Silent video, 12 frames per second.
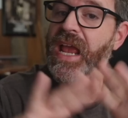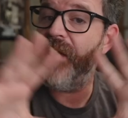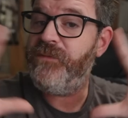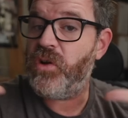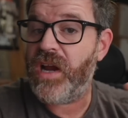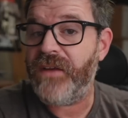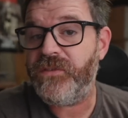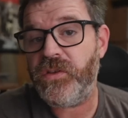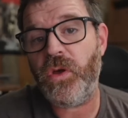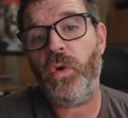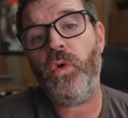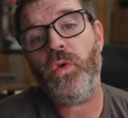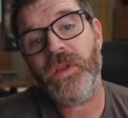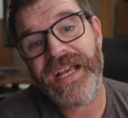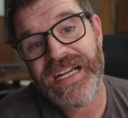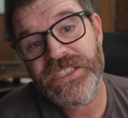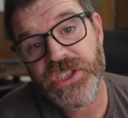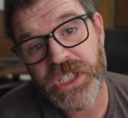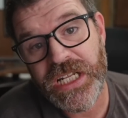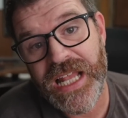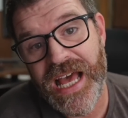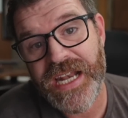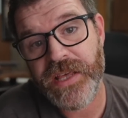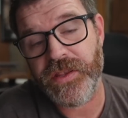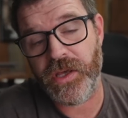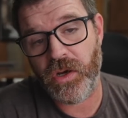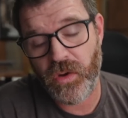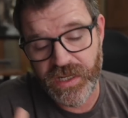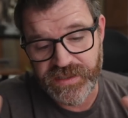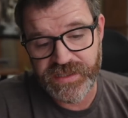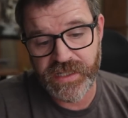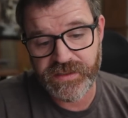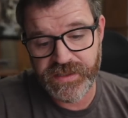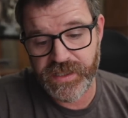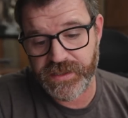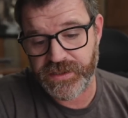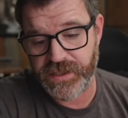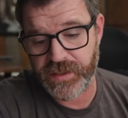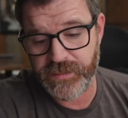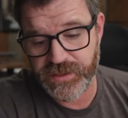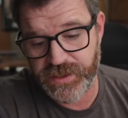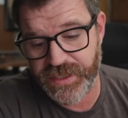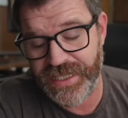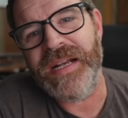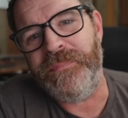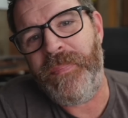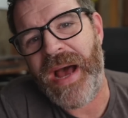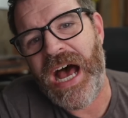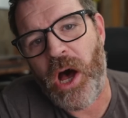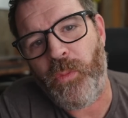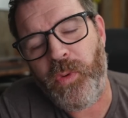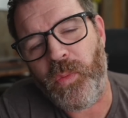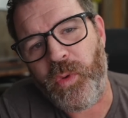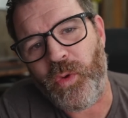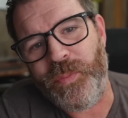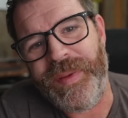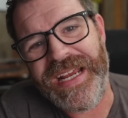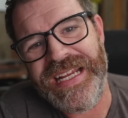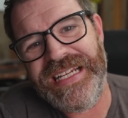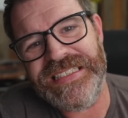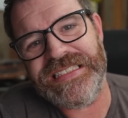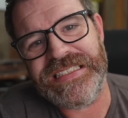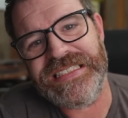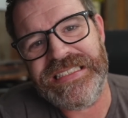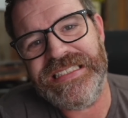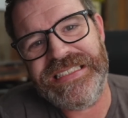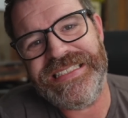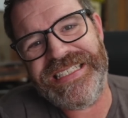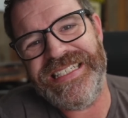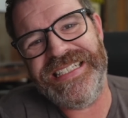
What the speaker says: If you're after the whole enchilada though, and soundstage and imaging and palpable bass